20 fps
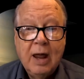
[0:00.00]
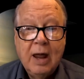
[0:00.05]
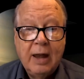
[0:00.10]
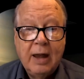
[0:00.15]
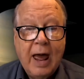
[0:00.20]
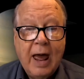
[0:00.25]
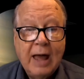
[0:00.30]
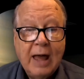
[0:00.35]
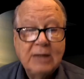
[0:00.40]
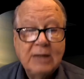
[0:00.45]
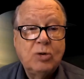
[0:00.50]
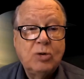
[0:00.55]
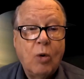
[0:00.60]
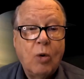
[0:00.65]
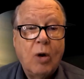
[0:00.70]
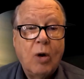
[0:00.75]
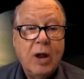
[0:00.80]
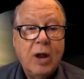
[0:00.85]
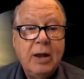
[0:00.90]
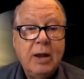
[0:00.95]
An
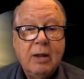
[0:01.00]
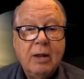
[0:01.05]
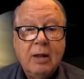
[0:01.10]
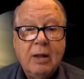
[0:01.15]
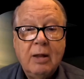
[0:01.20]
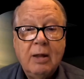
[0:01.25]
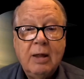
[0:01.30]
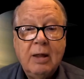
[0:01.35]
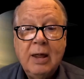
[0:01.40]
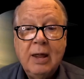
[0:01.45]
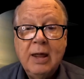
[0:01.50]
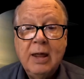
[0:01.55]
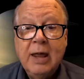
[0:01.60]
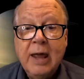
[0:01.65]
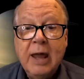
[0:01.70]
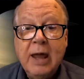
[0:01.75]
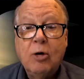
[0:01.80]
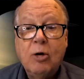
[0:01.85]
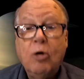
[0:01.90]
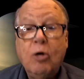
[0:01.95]
asteroid
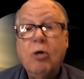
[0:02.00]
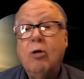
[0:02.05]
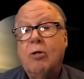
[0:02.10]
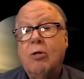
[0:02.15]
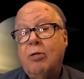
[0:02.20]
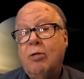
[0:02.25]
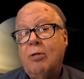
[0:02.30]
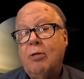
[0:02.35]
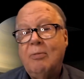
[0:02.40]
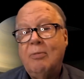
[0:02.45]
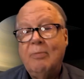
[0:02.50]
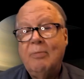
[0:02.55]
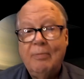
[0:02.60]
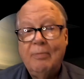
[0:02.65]
hit Earth